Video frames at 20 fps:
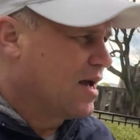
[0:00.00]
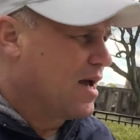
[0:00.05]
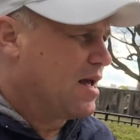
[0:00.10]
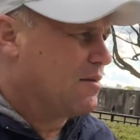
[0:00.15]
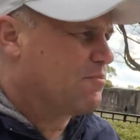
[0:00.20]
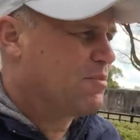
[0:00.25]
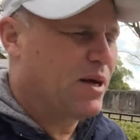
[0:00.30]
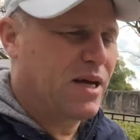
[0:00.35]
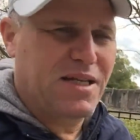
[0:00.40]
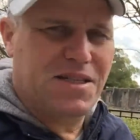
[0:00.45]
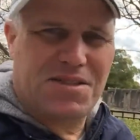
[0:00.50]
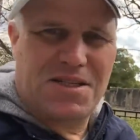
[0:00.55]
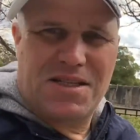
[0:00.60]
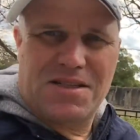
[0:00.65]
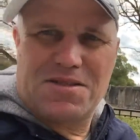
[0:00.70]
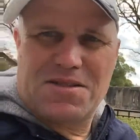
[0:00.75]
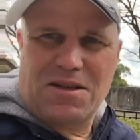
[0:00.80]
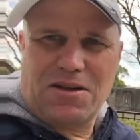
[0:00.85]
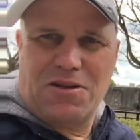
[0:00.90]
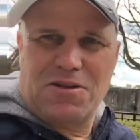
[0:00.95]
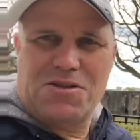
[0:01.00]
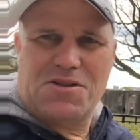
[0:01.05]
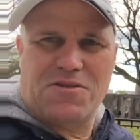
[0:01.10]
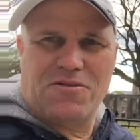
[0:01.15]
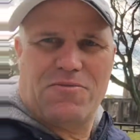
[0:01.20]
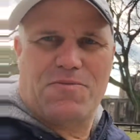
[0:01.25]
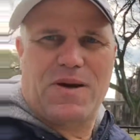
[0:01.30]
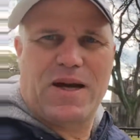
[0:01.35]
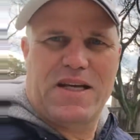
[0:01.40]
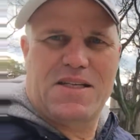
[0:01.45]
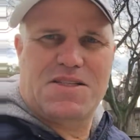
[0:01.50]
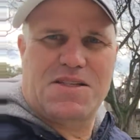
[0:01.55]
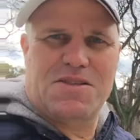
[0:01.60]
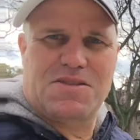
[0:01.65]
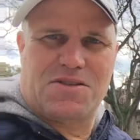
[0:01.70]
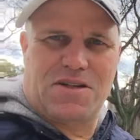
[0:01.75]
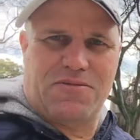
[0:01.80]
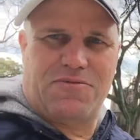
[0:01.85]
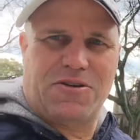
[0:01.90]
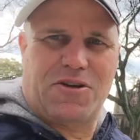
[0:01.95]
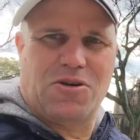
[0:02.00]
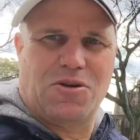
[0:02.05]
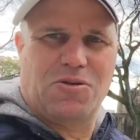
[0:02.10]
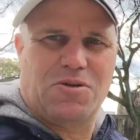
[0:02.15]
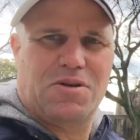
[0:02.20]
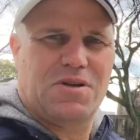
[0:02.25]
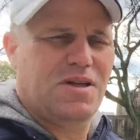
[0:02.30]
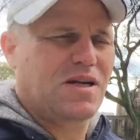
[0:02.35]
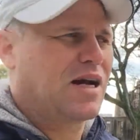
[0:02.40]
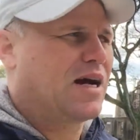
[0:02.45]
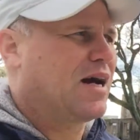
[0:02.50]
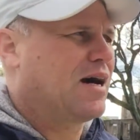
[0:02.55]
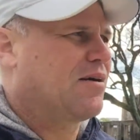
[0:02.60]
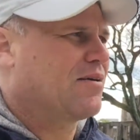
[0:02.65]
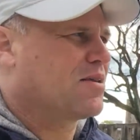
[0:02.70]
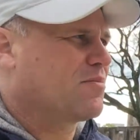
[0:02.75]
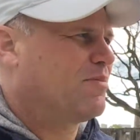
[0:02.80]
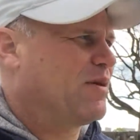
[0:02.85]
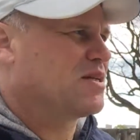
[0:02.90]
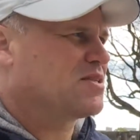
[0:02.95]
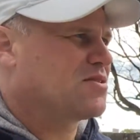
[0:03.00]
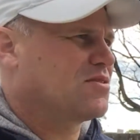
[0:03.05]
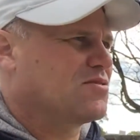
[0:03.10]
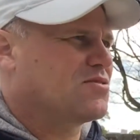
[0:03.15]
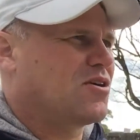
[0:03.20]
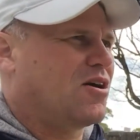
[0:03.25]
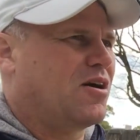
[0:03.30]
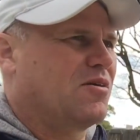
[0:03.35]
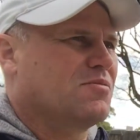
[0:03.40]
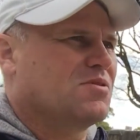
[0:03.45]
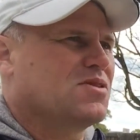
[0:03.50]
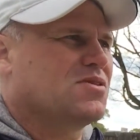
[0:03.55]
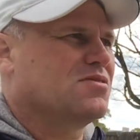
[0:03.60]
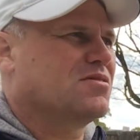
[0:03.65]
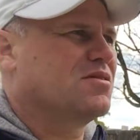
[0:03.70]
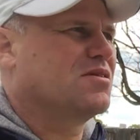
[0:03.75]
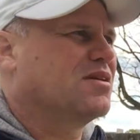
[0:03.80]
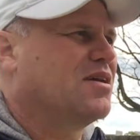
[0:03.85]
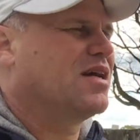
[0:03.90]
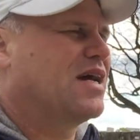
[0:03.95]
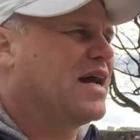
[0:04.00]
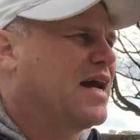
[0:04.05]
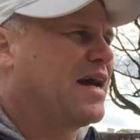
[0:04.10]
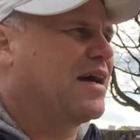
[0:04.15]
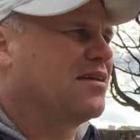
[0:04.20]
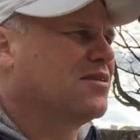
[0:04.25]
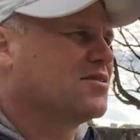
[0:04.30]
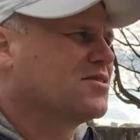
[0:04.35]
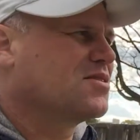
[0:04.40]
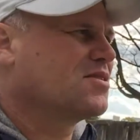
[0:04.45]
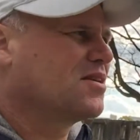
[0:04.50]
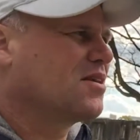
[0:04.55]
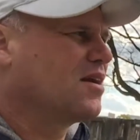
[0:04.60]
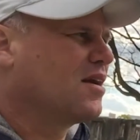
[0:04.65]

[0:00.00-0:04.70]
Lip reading: And peace is elusive, peace is difficult at the best of times, and